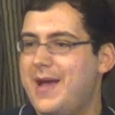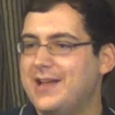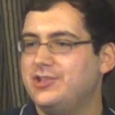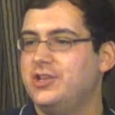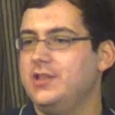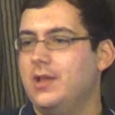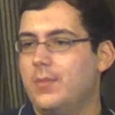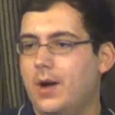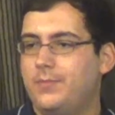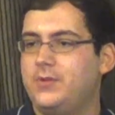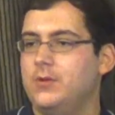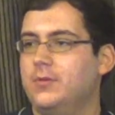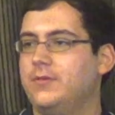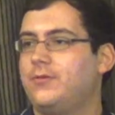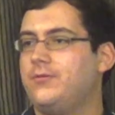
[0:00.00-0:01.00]
matching them
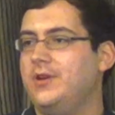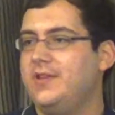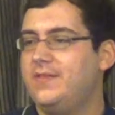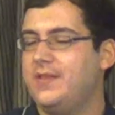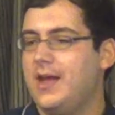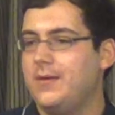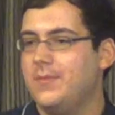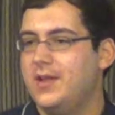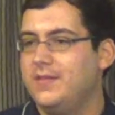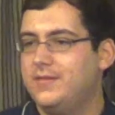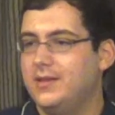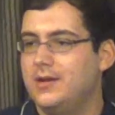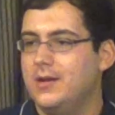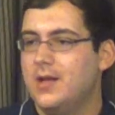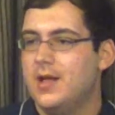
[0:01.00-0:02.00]
up to a street segment,
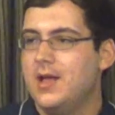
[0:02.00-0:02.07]
and